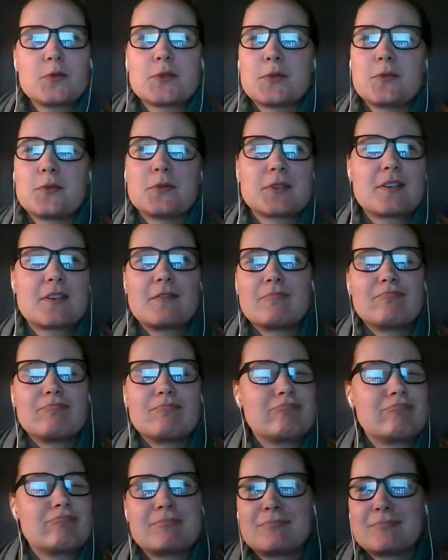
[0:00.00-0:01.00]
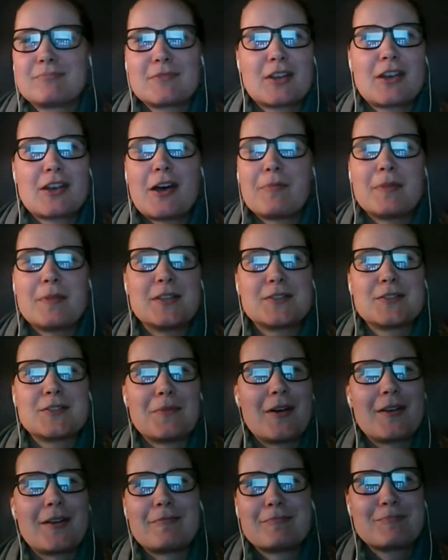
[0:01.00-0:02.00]
sorts can come into
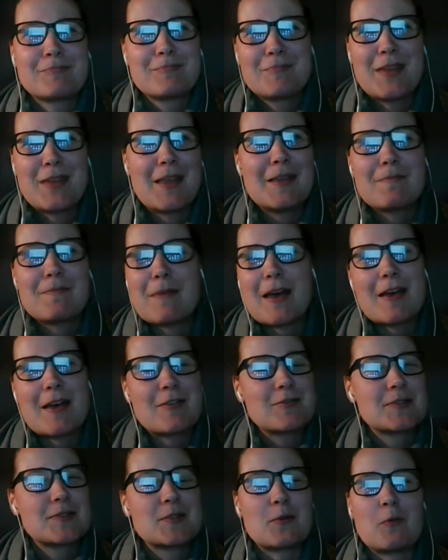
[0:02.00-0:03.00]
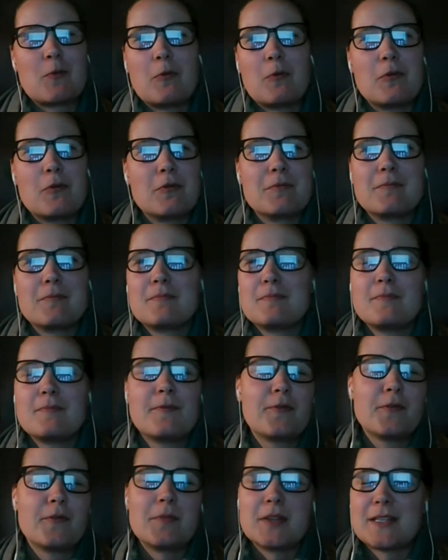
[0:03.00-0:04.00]
my emails or
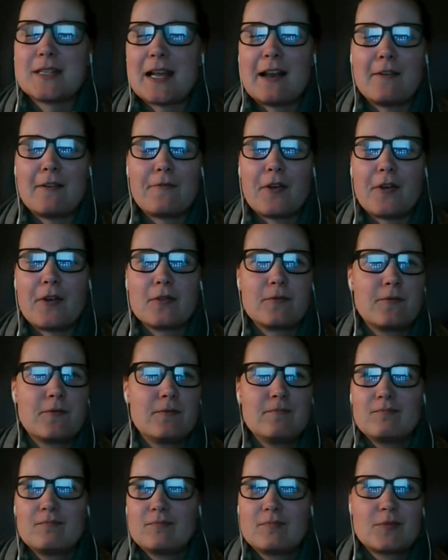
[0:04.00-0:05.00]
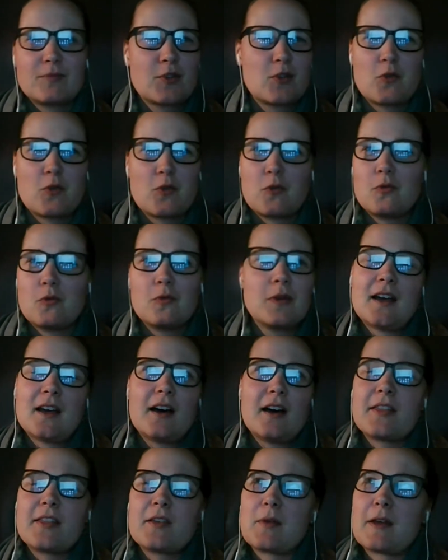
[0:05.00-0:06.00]
from a telephone call.
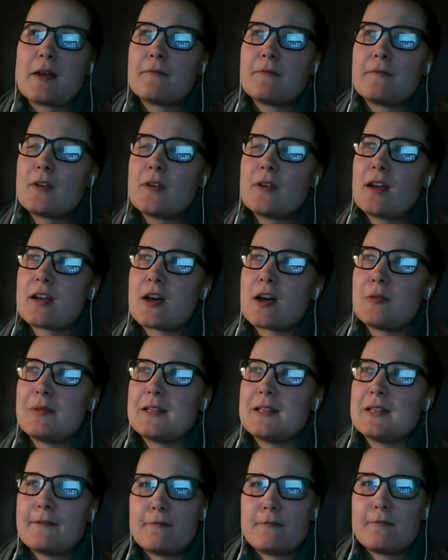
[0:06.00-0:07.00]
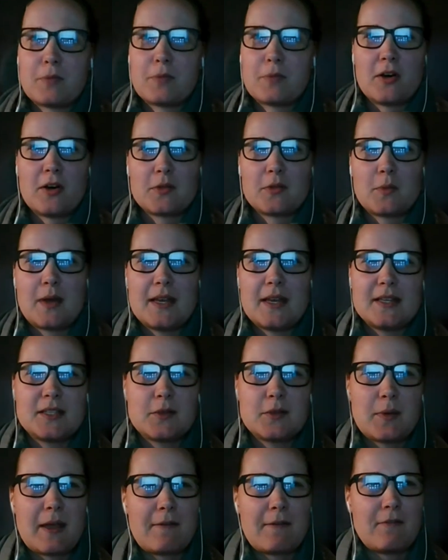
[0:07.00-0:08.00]
I think we have a couple of different pathways.
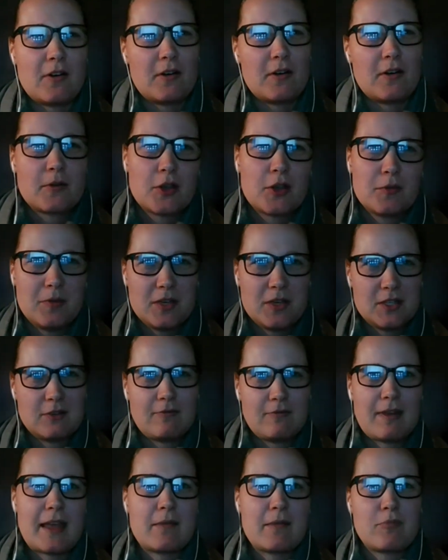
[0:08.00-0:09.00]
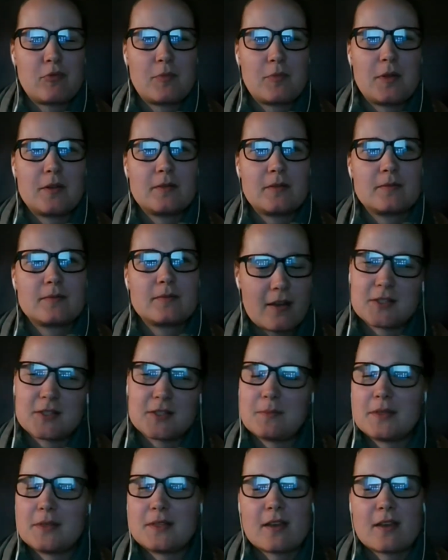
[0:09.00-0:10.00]
So we have our community reablement
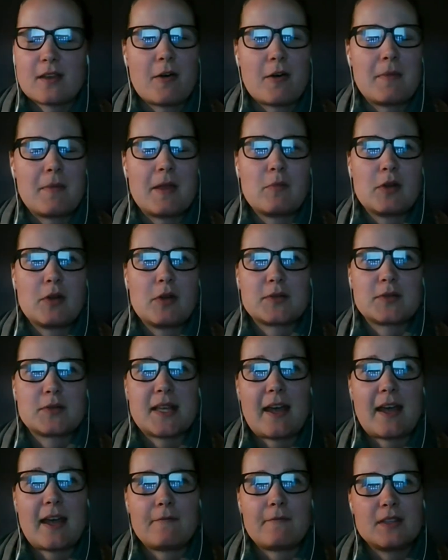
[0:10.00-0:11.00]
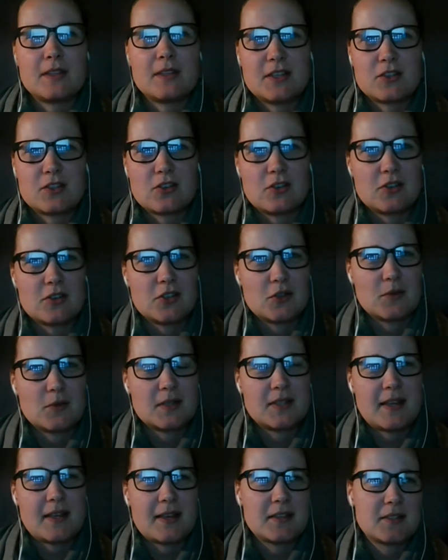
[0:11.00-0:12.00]
customers that come in. We also have a discharge to
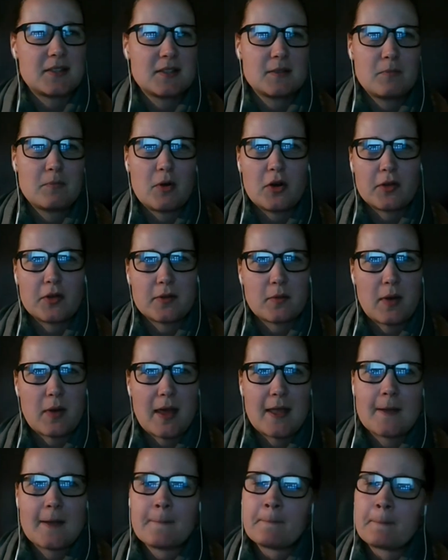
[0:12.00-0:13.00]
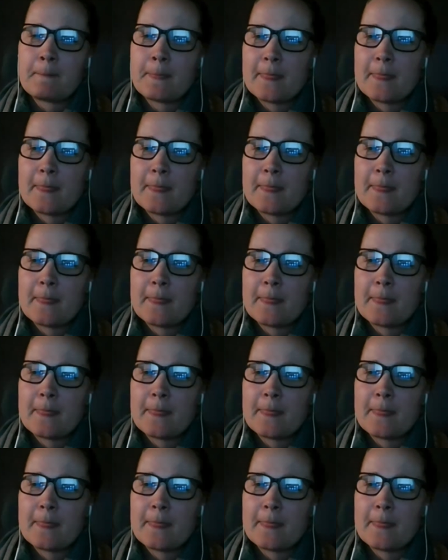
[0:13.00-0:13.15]
assess pathway